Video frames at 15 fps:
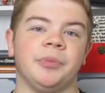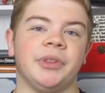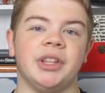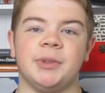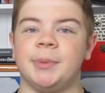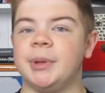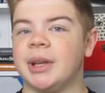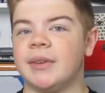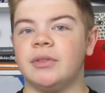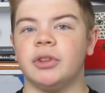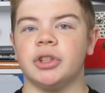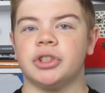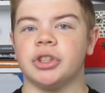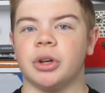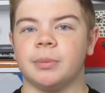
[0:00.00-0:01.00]
he's been given
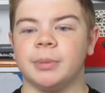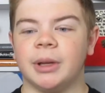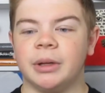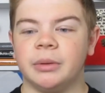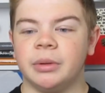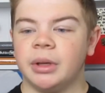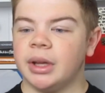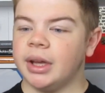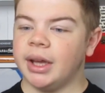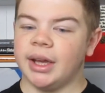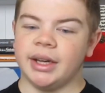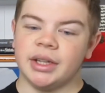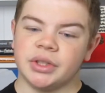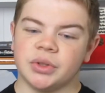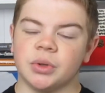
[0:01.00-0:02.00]
the job now
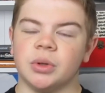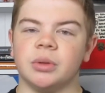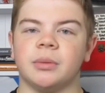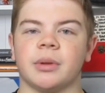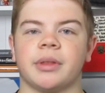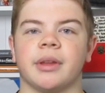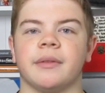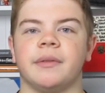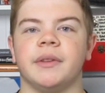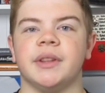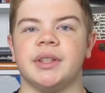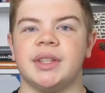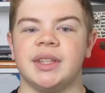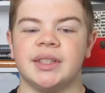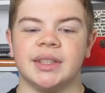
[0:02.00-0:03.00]
and he's going with it for
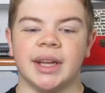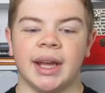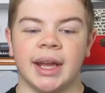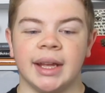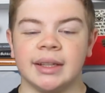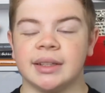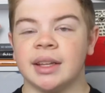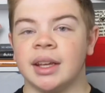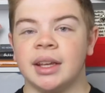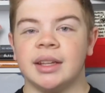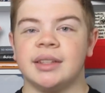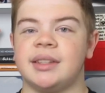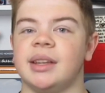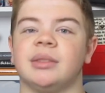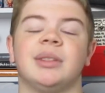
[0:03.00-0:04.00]
the season ahead.
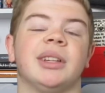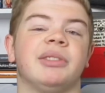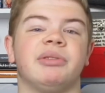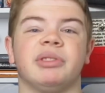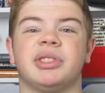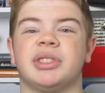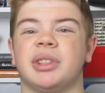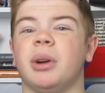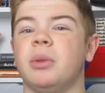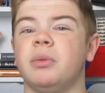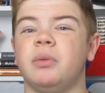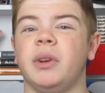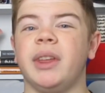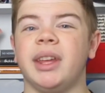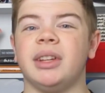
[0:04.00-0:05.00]
Celtic still
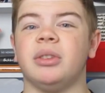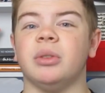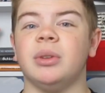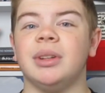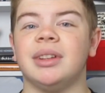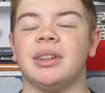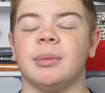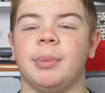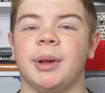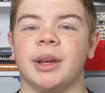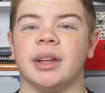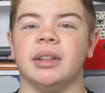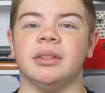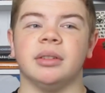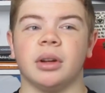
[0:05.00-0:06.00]
really do need to bring
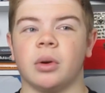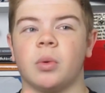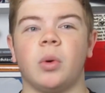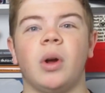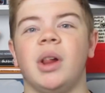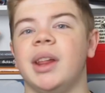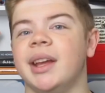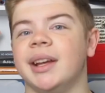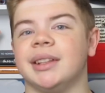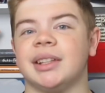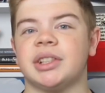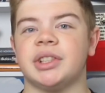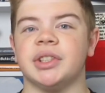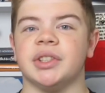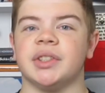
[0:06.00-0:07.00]
in quality
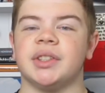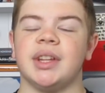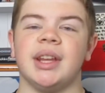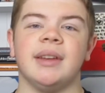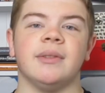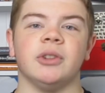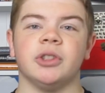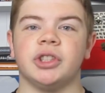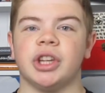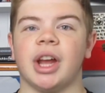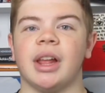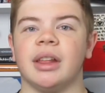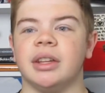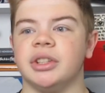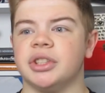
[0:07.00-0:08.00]
additions to even
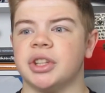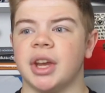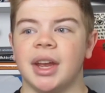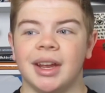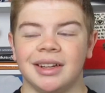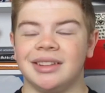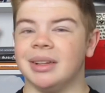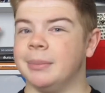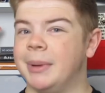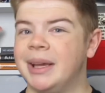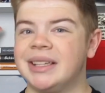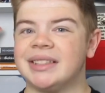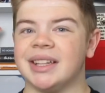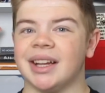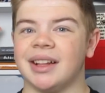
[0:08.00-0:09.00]
challenge
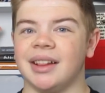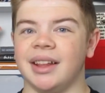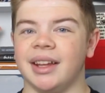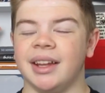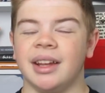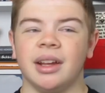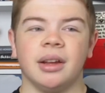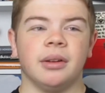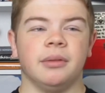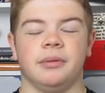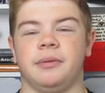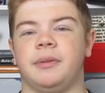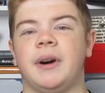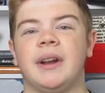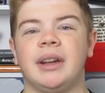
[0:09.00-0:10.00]
domestically,
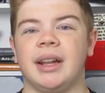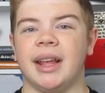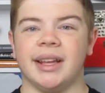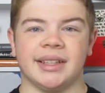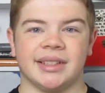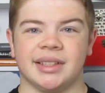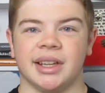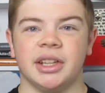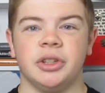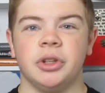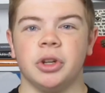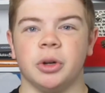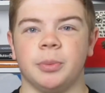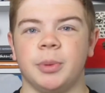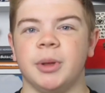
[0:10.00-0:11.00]
far less in
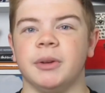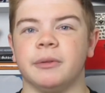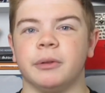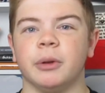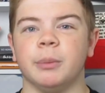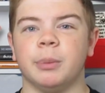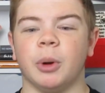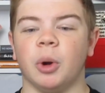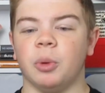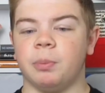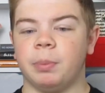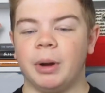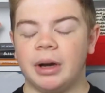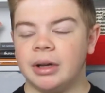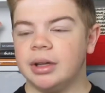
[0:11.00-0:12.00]
European football.
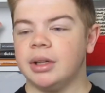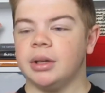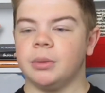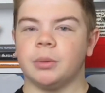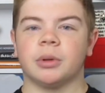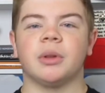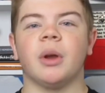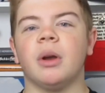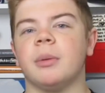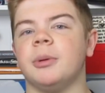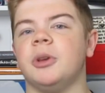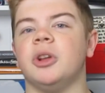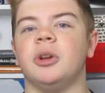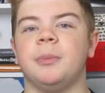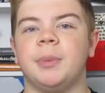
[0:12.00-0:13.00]
But we're talking
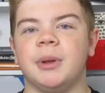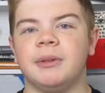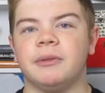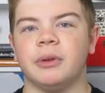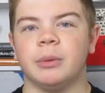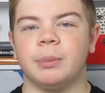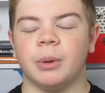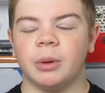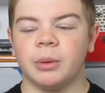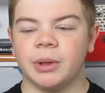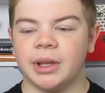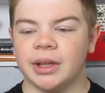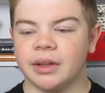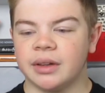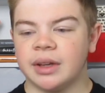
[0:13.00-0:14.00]
about European football
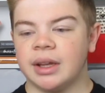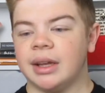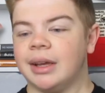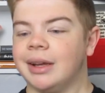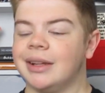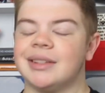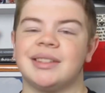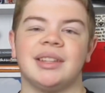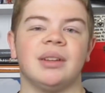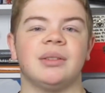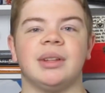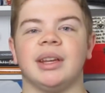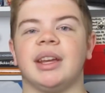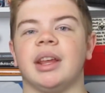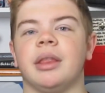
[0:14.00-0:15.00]
here, and
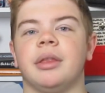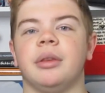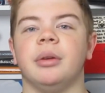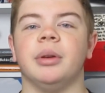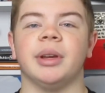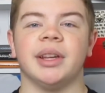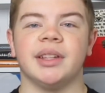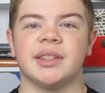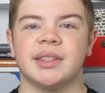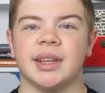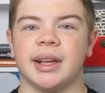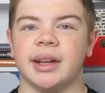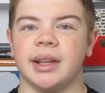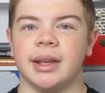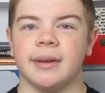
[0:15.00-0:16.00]
Celtic getting through against
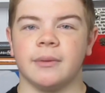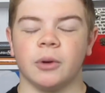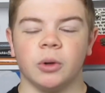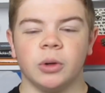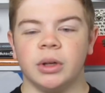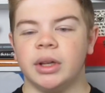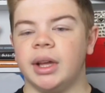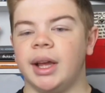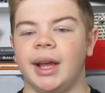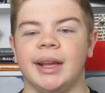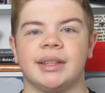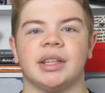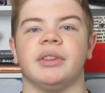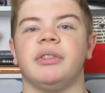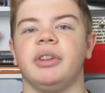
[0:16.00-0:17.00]
Sarajevo
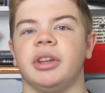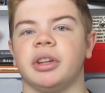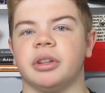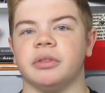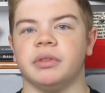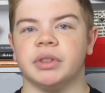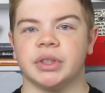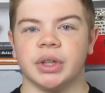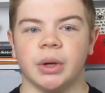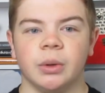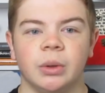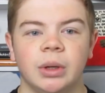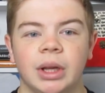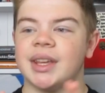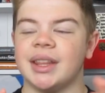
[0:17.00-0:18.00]
is a really good
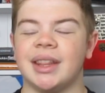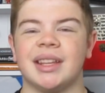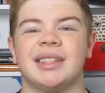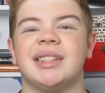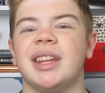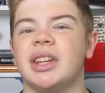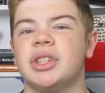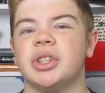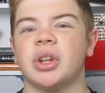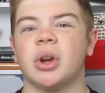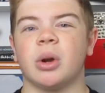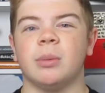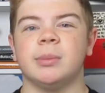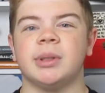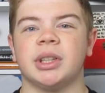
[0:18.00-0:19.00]
result. At this stage in the
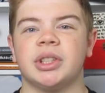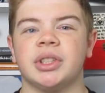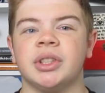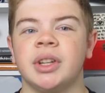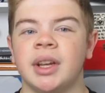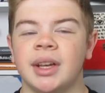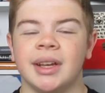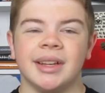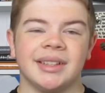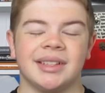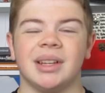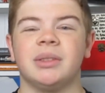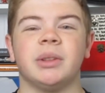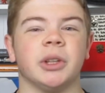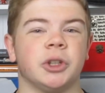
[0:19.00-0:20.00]
competition,
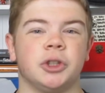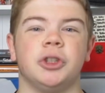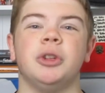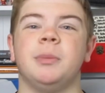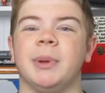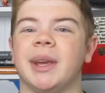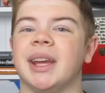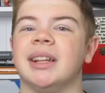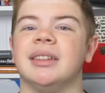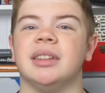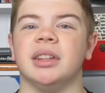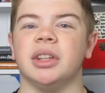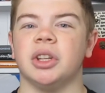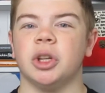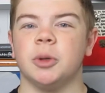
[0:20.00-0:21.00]
Celtic should be getting
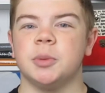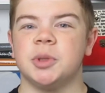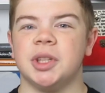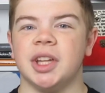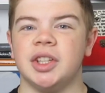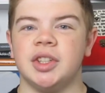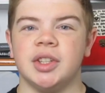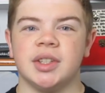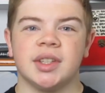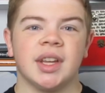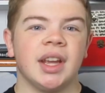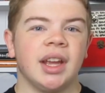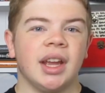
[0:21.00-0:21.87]
to the group stages